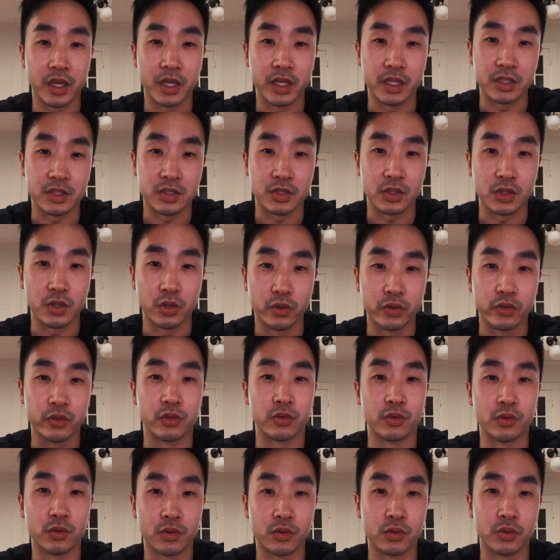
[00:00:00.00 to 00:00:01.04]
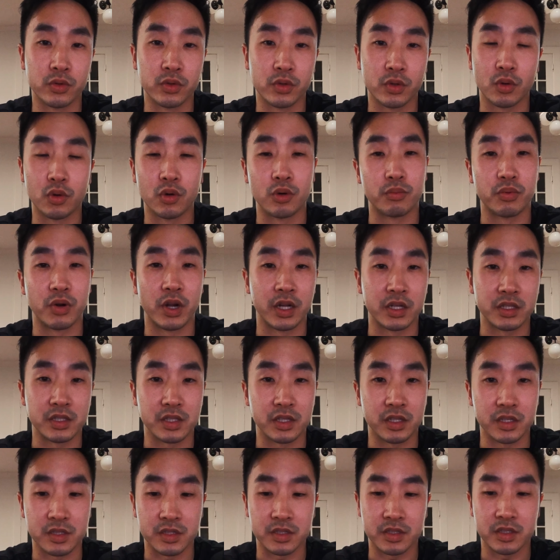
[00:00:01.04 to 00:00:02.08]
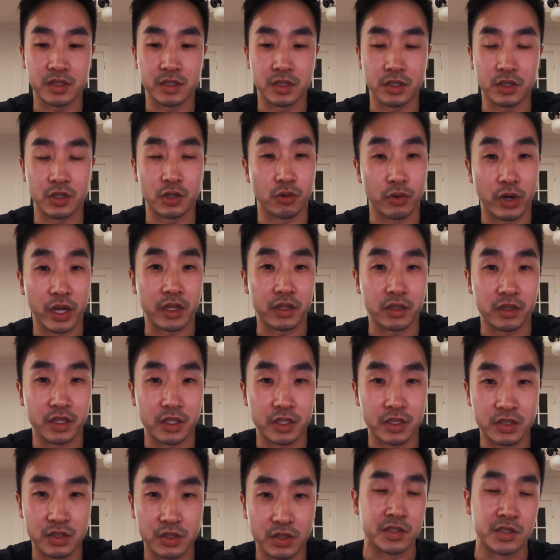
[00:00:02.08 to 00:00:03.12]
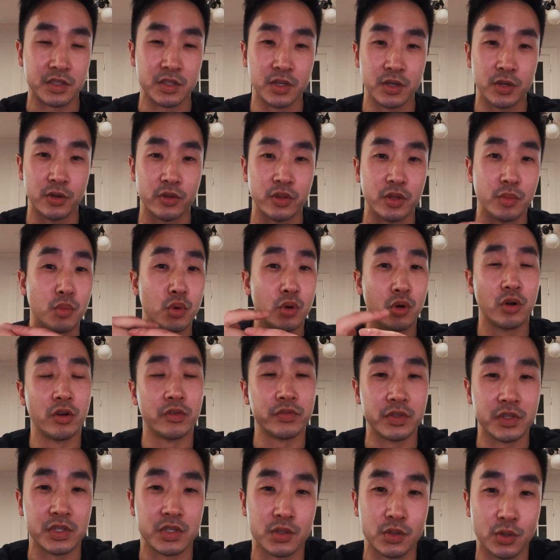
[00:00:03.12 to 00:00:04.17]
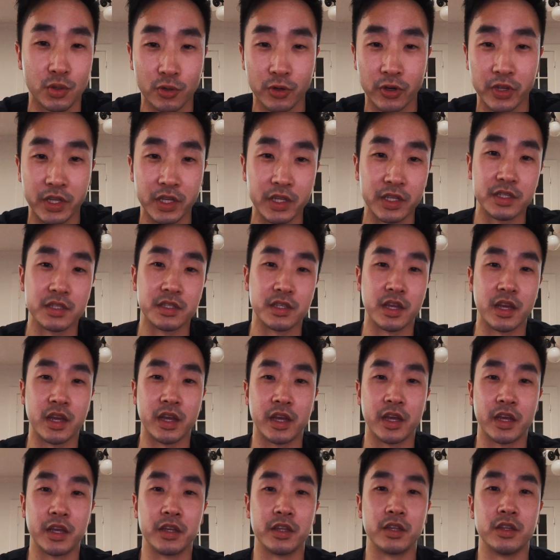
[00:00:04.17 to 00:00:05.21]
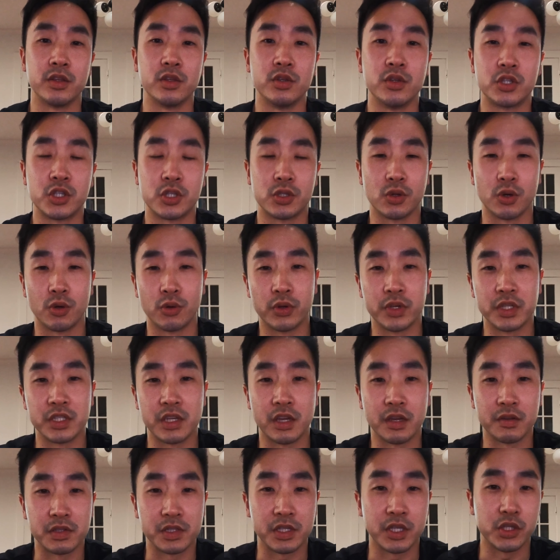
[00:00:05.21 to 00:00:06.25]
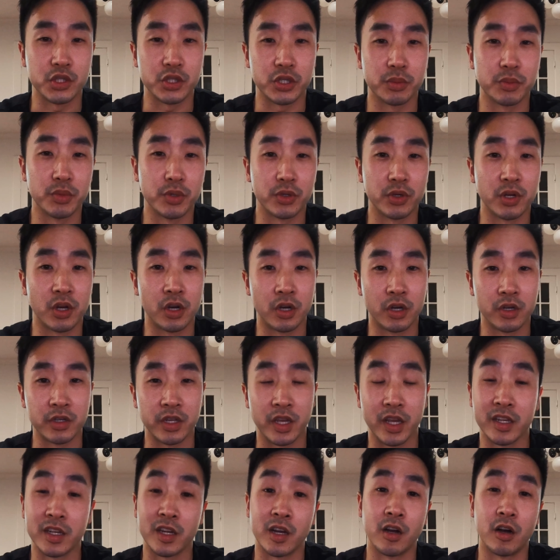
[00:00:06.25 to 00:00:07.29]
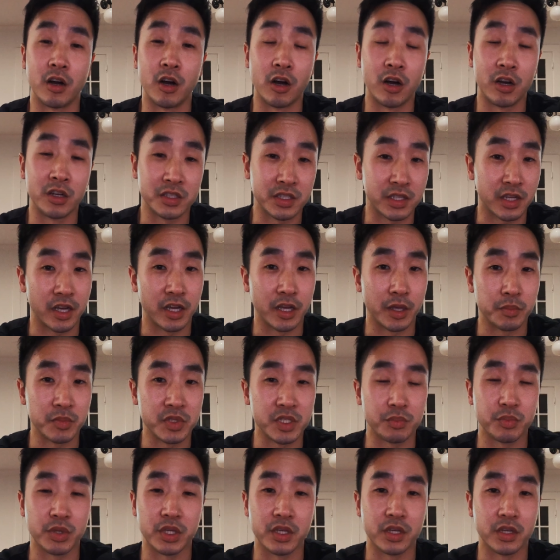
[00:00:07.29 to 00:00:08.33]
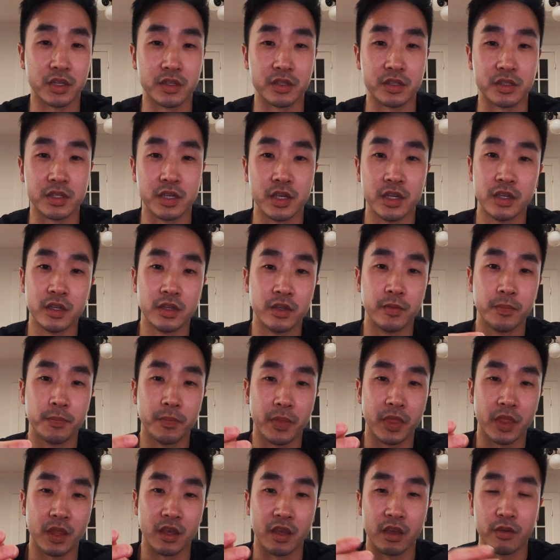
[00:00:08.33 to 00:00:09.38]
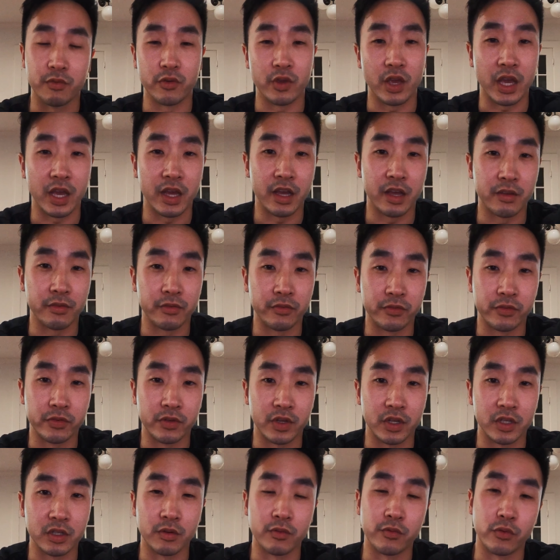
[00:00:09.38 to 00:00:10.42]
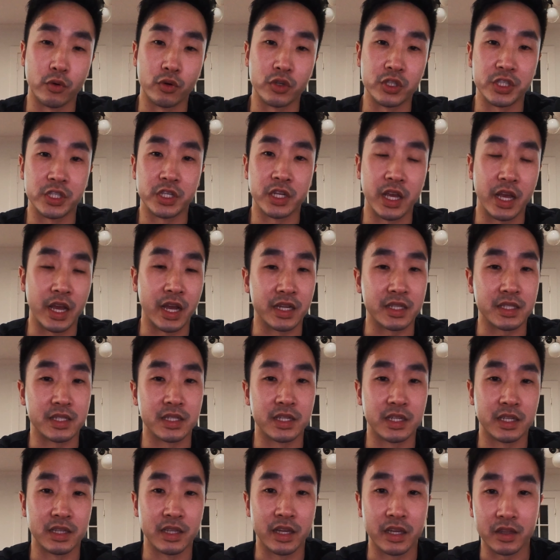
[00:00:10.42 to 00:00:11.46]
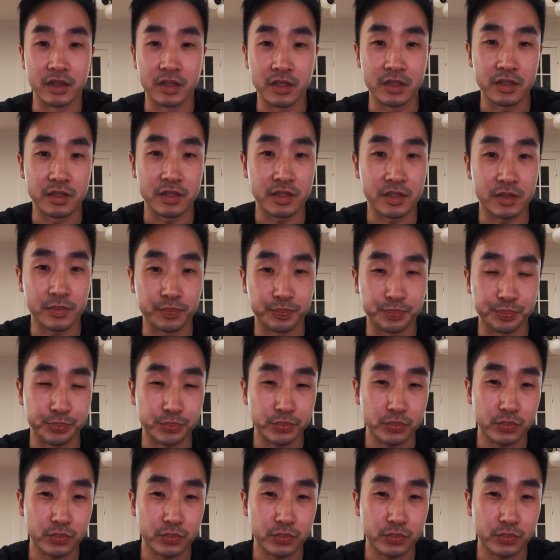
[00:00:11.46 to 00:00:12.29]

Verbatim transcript: and to go through the whole process correctly. So the moral of the story is that you should always have Sentry Mode on at all times, because if you have an unfortunate accident like this,